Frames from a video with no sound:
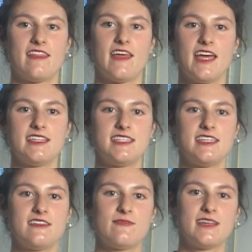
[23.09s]
The
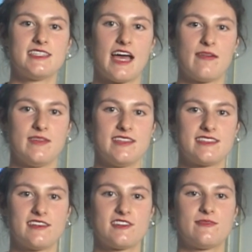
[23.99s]
18-1
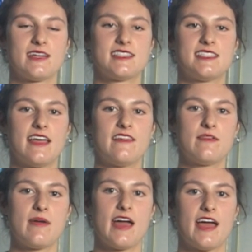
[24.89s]
Tommies look to extend
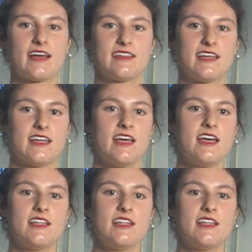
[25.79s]
their MIAC lead